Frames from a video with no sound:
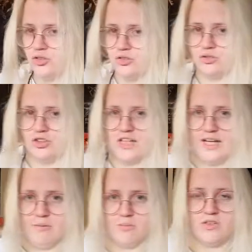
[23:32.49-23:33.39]
to
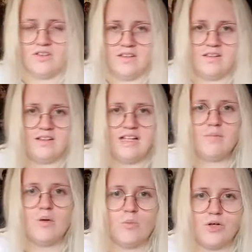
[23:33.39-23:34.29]
James that the
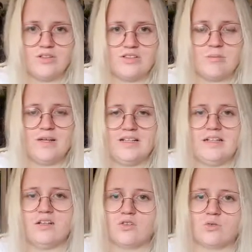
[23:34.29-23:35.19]
demon wants him and he
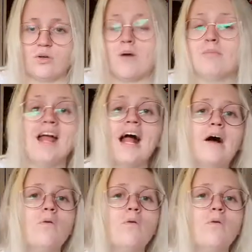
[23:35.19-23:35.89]
needs to come now